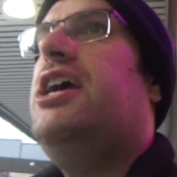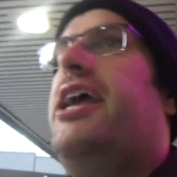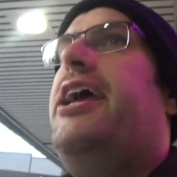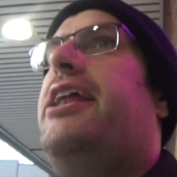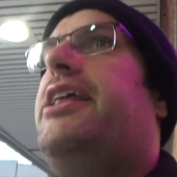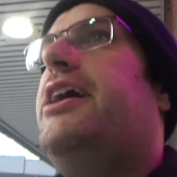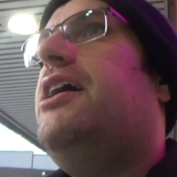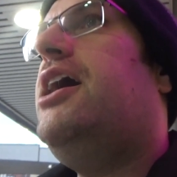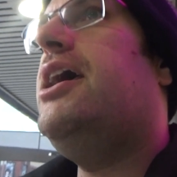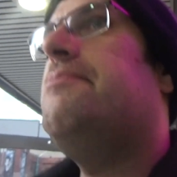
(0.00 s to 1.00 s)
And
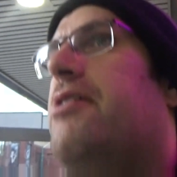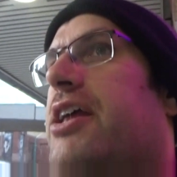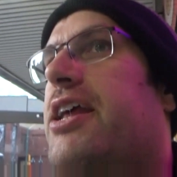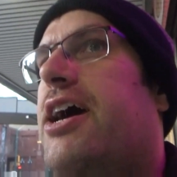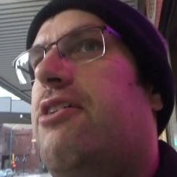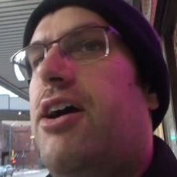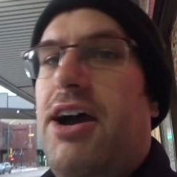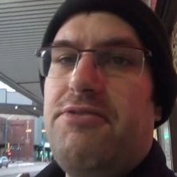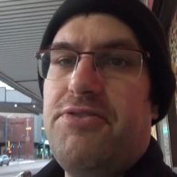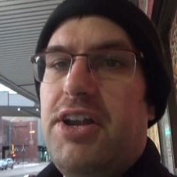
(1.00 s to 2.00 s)
I am right now
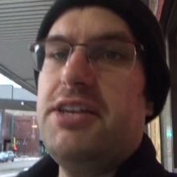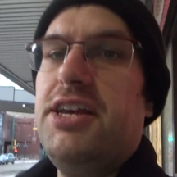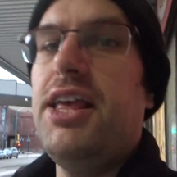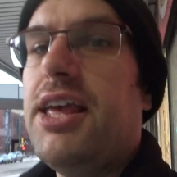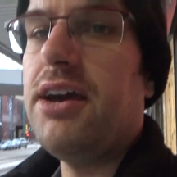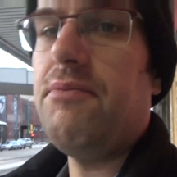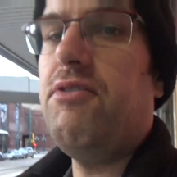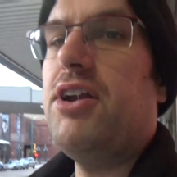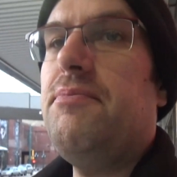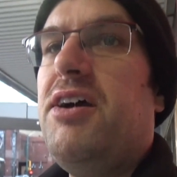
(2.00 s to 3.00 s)
out front of
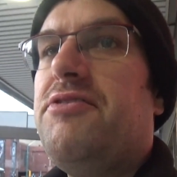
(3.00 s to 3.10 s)
one of my